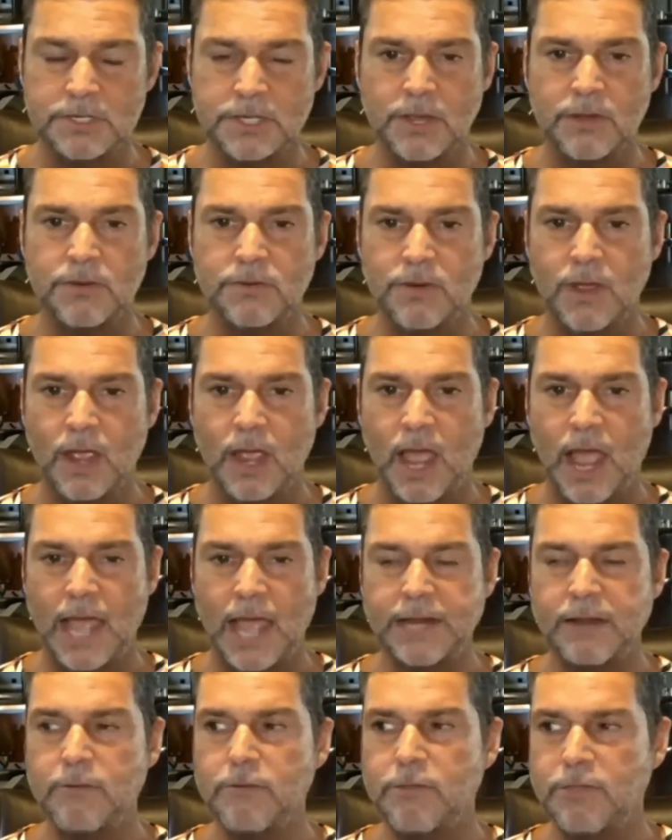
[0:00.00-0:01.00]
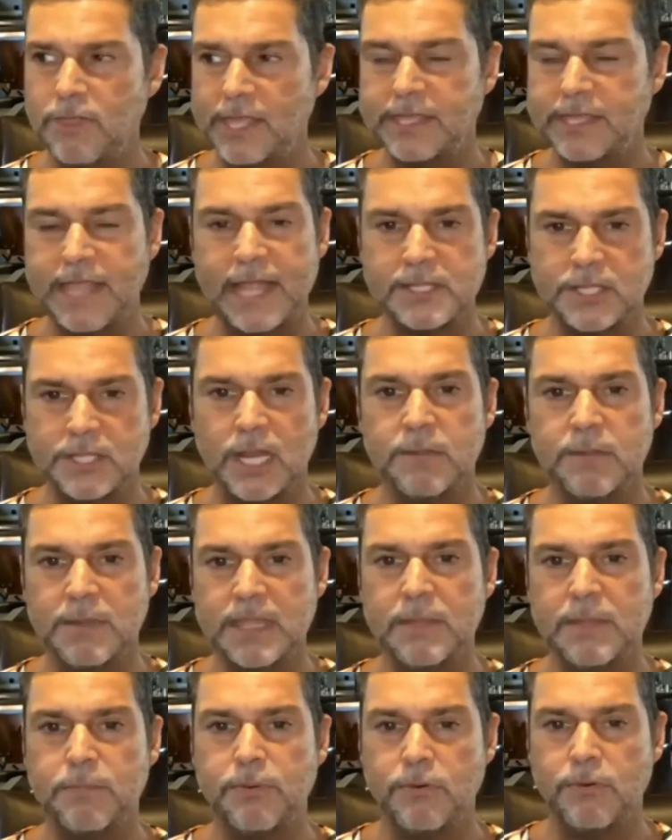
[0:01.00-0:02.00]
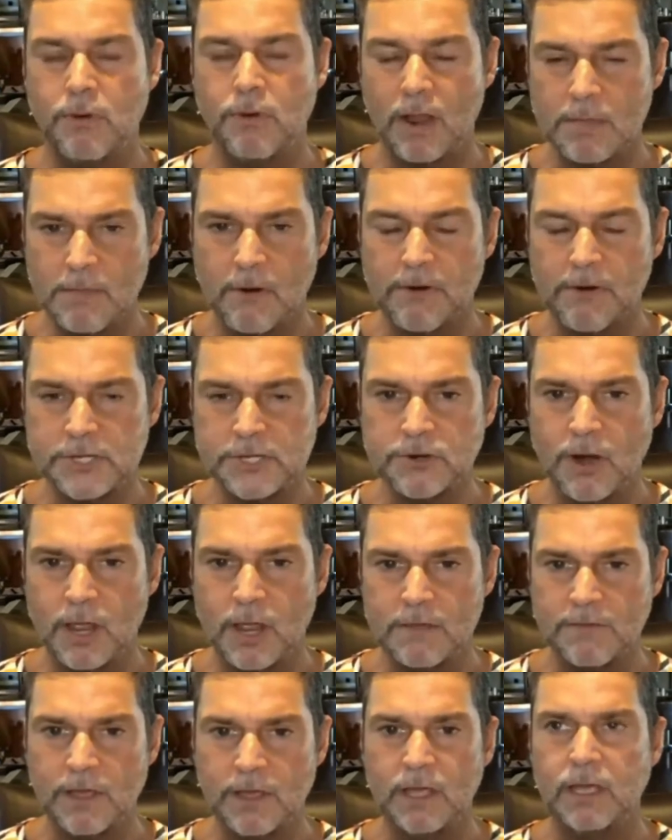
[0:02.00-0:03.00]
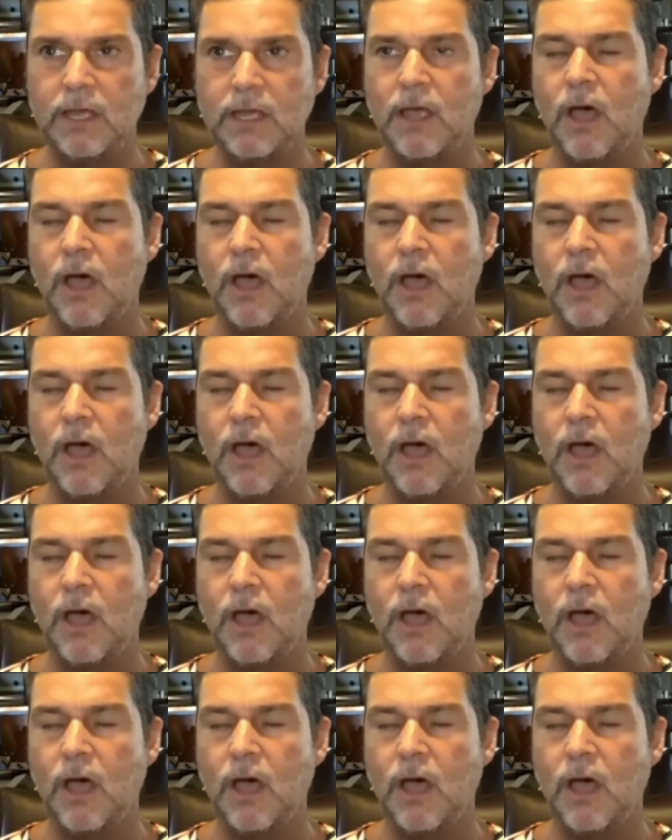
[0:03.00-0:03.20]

So I don't think that's going to be the primary driver